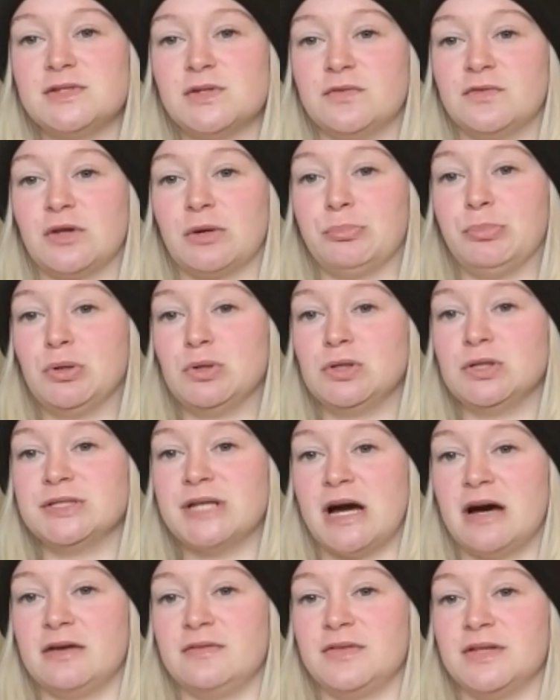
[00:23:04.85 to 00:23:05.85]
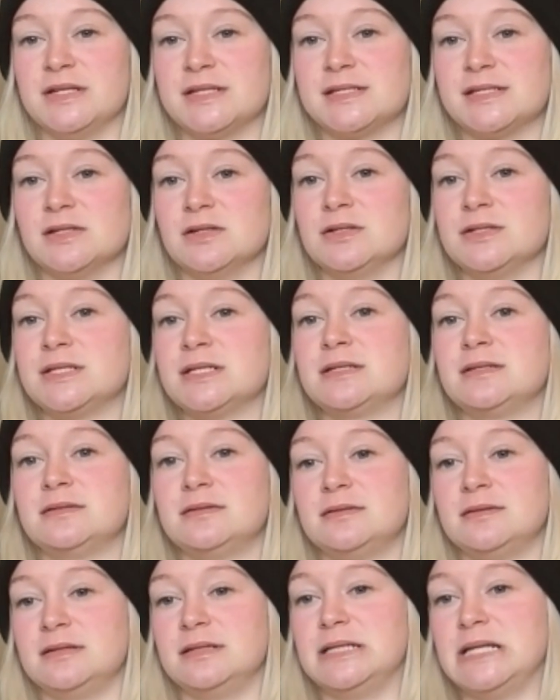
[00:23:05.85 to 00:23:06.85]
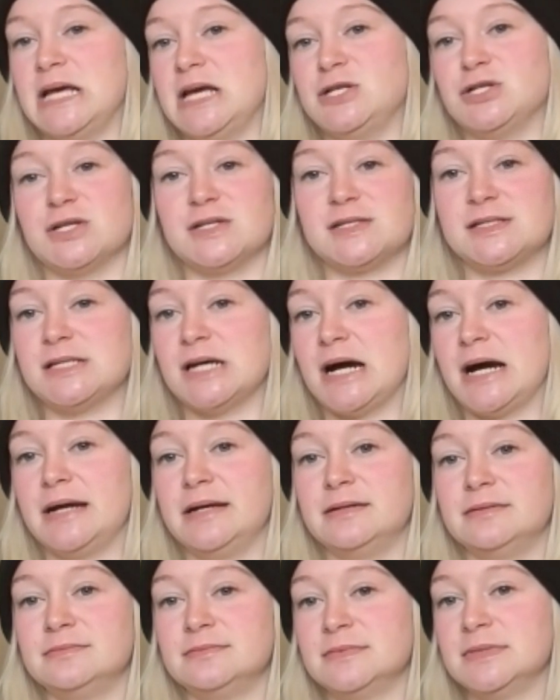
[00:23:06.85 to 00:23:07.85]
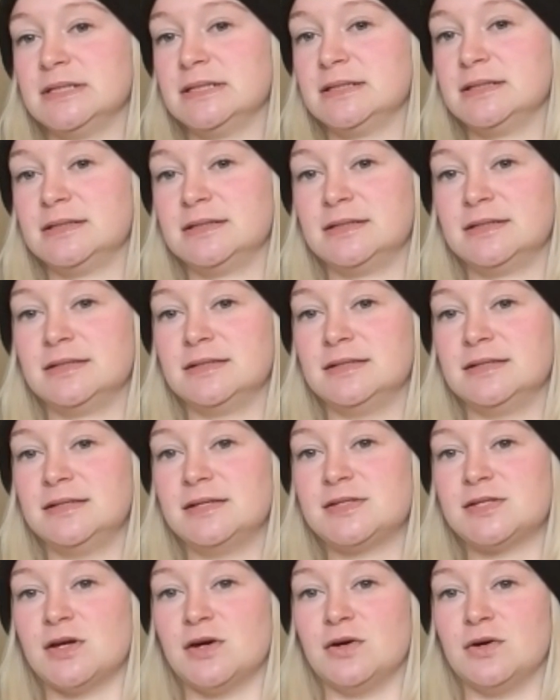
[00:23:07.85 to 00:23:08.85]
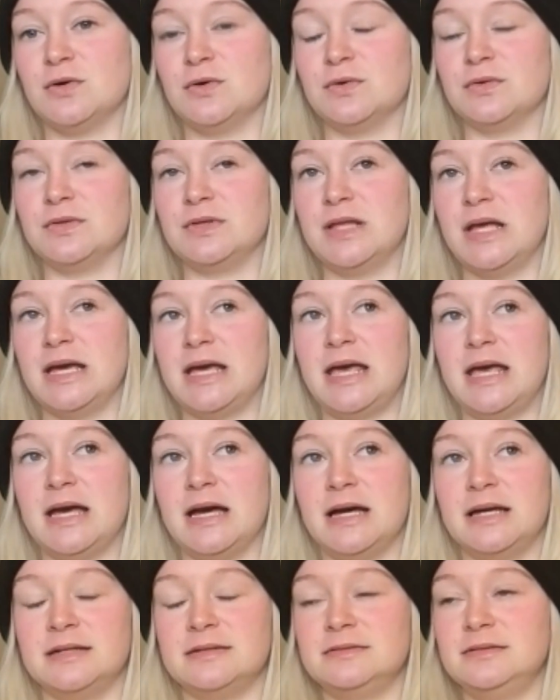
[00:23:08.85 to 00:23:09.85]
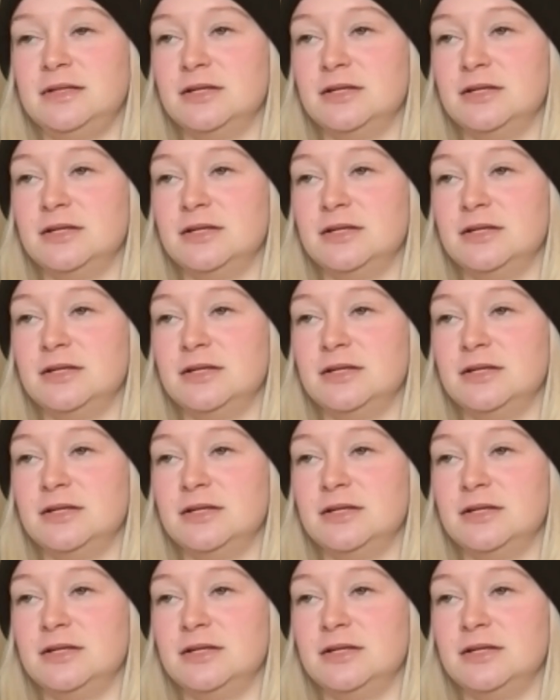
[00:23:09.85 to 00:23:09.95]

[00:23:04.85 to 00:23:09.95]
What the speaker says: So if they're pulled out of the silt, they just die. So they can't,